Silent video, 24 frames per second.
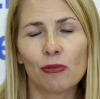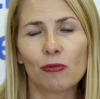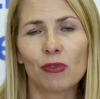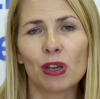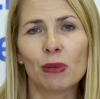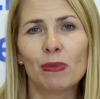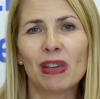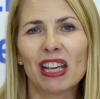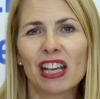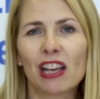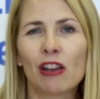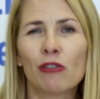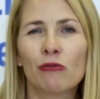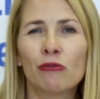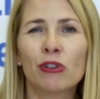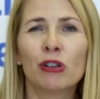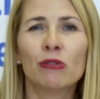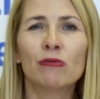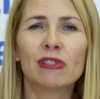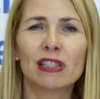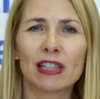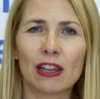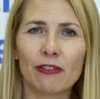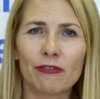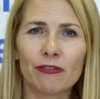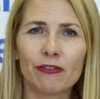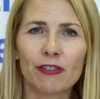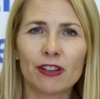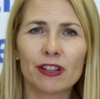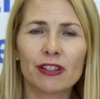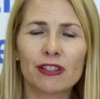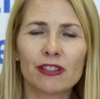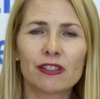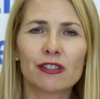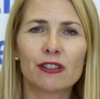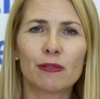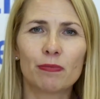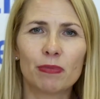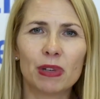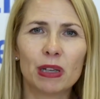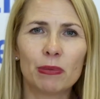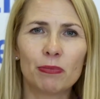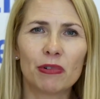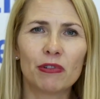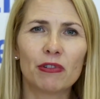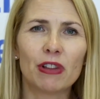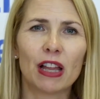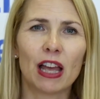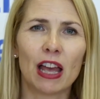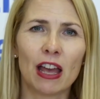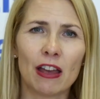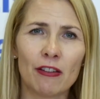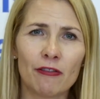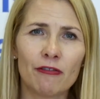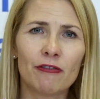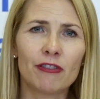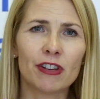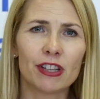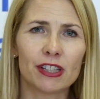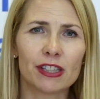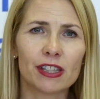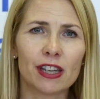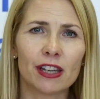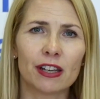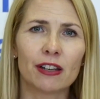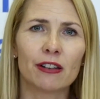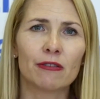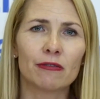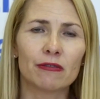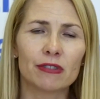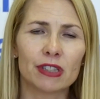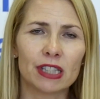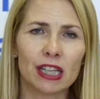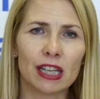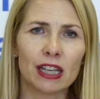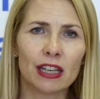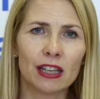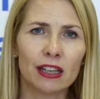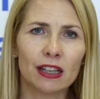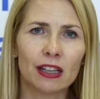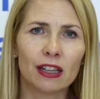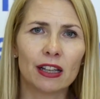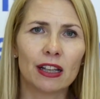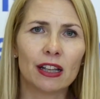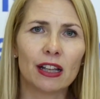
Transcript: We make a real difference to people every single day,